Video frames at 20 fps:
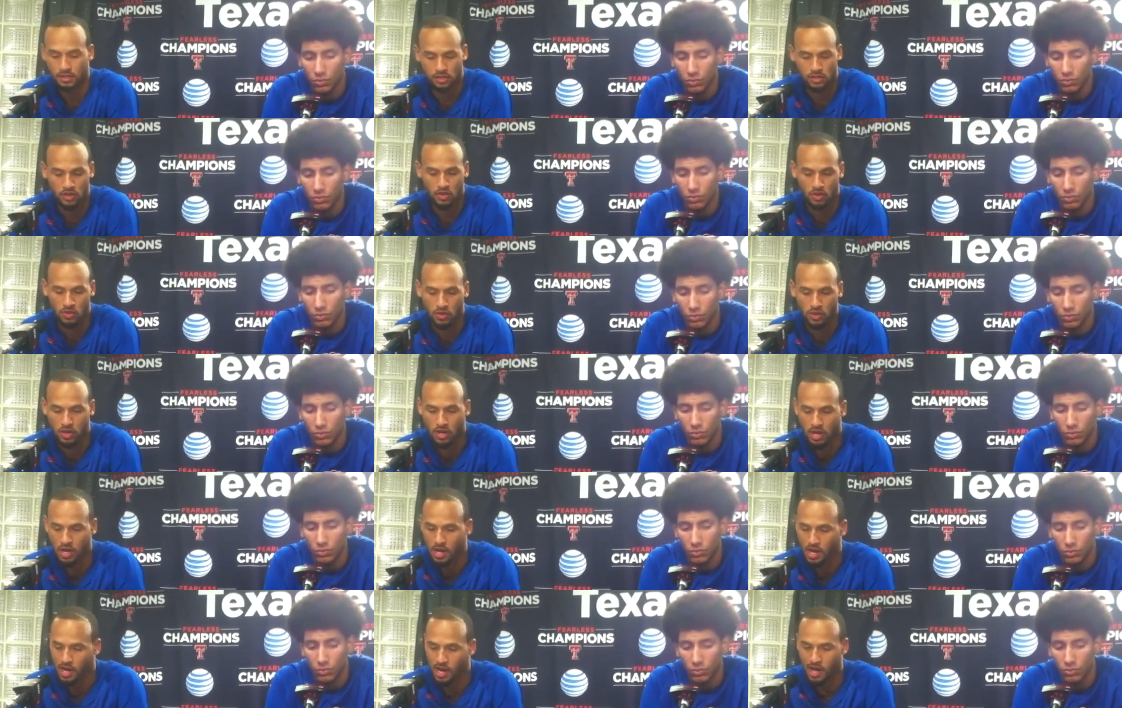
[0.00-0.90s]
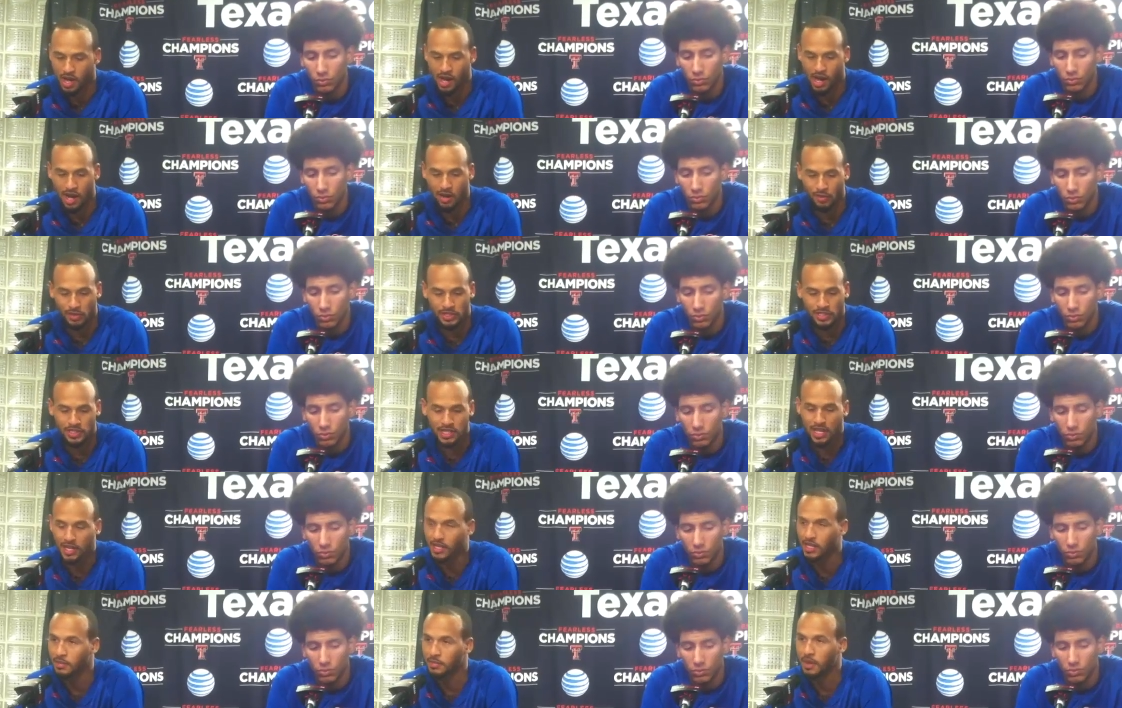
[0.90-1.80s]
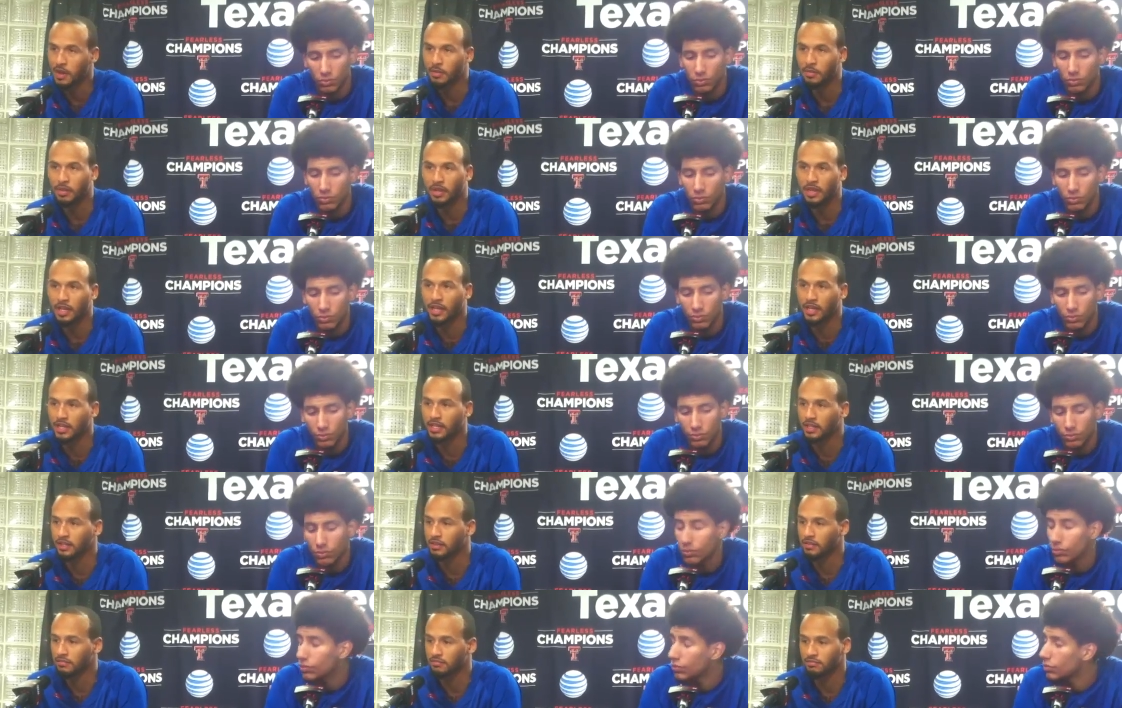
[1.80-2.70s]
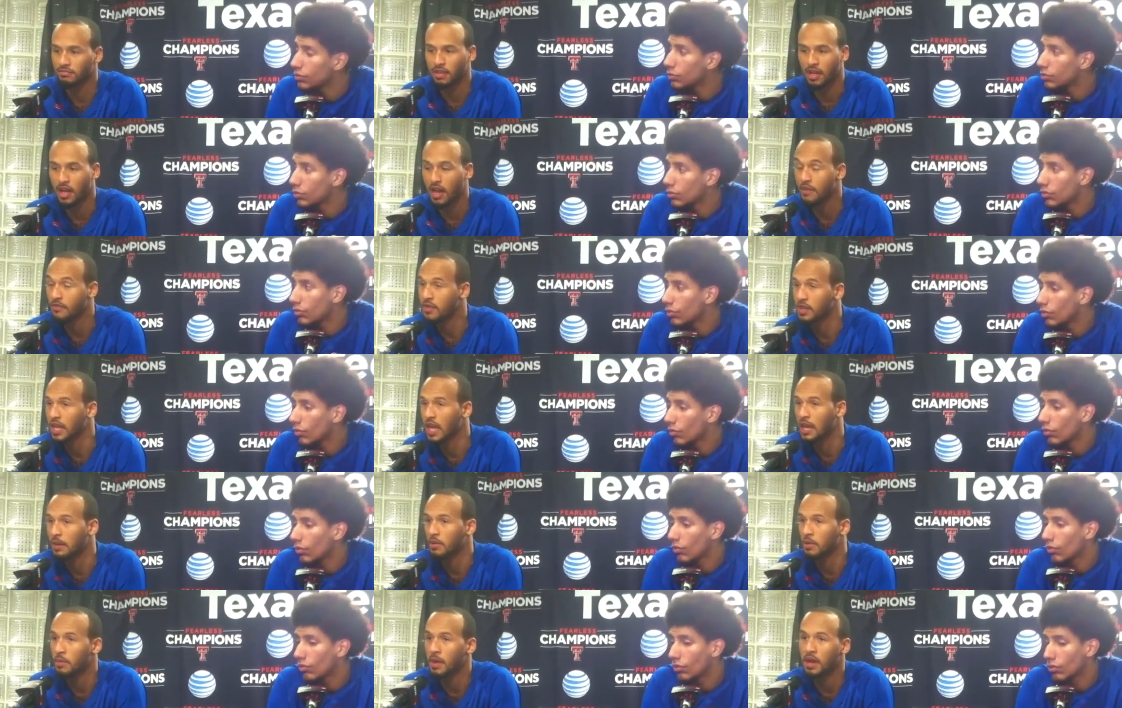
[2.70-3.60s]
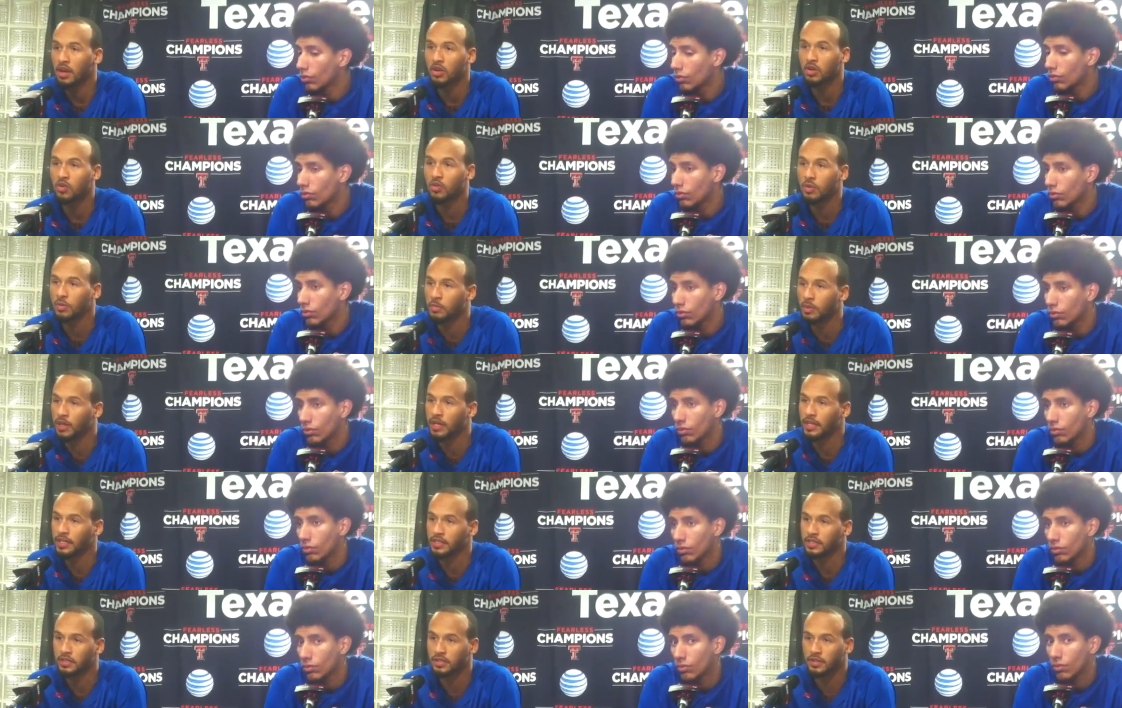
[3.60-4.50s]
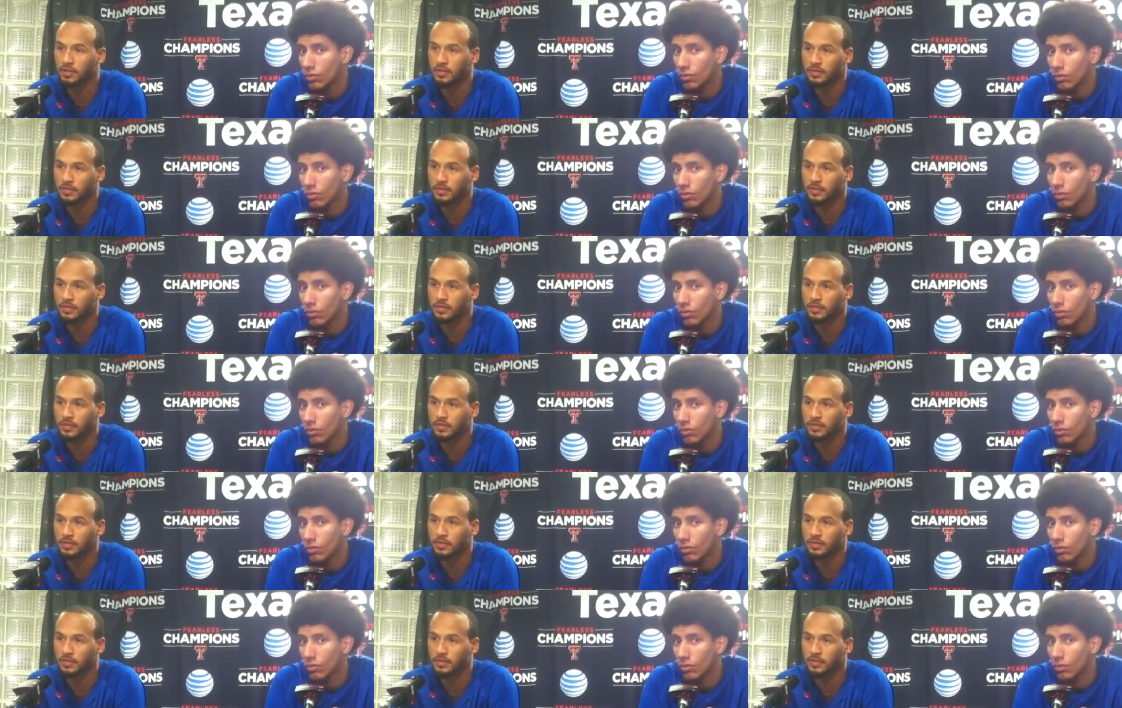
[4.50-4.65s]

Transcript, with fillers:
Speaker 1: So we just got to come out every game, no matter who we're playing.